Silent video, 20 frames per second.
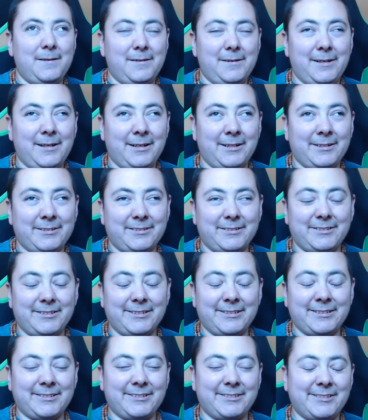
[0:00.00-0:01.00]
yeah,
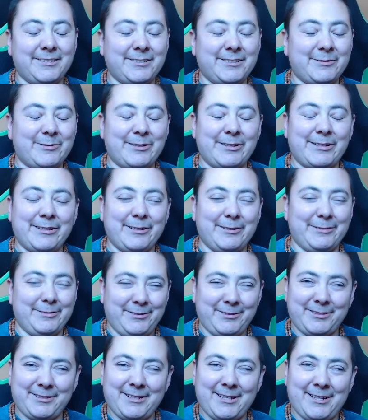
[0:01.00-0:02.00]
it's just one of
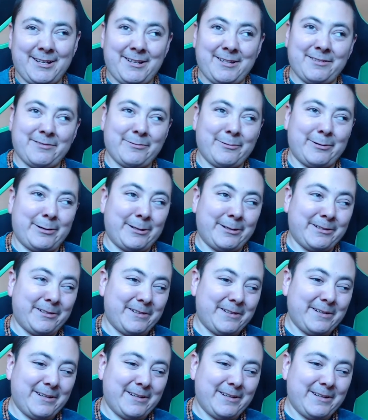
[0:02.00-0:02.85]
those signs where